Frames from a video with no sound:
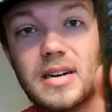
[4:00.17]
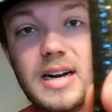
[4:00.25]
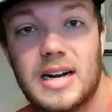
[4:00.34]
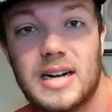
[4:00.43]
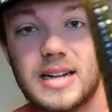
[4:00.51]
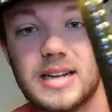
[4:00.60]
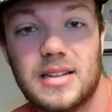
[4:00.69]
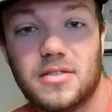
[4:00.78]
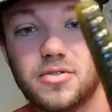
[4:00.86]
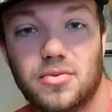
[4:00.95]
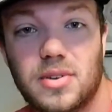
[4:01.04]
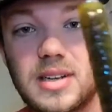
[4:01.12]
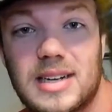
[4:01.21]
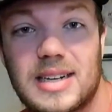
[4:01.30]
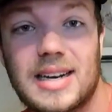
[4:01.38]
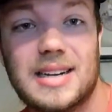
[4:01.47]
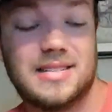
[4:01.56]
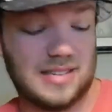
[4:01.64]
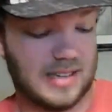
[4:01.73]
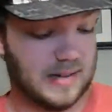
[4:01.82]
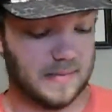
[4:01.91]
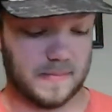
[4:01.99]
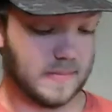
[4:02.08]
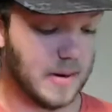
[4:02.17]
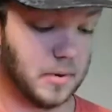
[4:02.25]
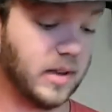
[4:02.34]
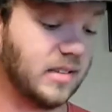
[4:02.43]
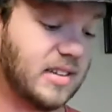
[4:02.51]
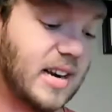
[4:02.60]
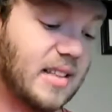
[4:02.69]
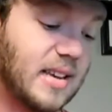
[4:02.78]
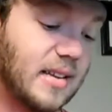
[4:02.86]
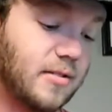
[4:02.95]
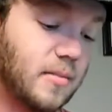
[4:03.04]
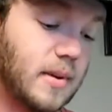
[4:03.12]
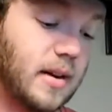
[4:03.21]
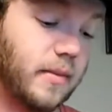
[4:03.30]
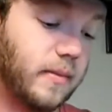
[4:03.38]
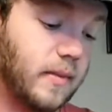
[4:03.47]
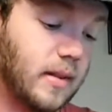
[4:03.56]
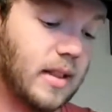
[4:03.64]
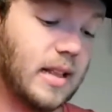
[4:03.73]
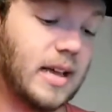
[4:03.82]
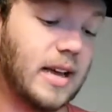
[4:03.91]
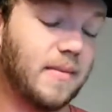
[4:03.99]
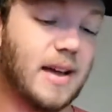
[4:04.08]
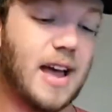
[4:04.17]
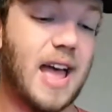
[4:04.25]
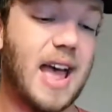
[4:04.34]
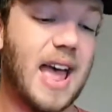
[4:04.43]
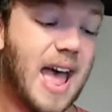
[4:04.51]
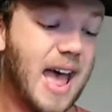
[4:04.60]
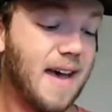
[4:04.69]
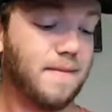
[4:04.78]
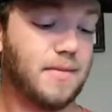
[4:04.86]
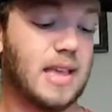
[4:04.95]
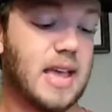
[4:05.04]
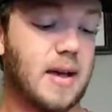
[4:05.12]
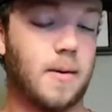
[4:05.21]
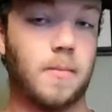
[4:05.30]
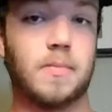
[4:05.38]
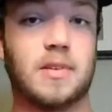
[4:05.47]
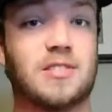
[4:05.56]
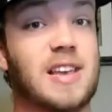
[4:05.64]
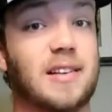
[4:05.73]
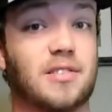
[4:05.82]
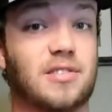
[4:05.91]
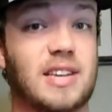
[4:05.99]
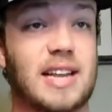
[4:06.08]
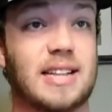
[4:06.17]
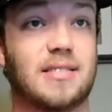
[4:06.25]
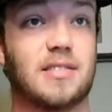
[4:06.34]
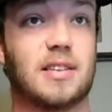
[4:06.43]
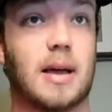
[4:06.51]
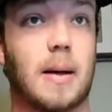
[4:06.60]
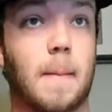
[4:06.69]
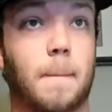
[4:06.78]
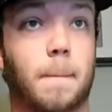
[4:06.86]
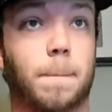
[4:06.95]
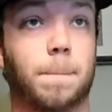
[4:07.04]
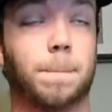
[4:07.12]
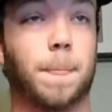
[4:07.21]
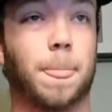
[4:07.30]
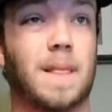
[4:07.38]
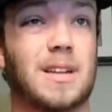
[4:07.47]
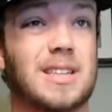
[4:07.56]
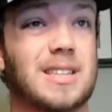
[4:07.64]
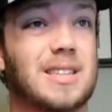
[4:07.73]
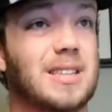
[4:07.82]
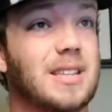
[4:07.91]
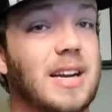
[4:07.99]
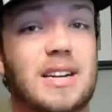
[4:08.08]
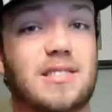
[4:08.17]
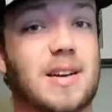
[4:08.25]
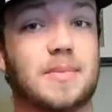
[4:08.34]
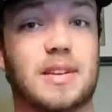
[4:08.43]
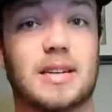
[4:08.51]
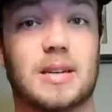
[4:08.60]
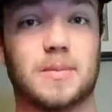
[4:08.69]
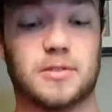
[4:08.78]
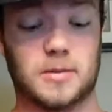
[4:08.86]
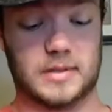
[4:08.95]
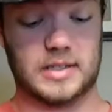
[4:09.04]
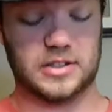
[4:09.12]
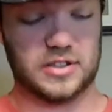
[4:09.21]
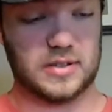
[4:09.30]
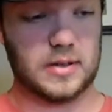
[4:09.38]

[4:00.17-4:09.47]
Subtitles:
and it looks really nice, and I'm really excited to test them out. I have the 6 Cents. I need to stop saying so much,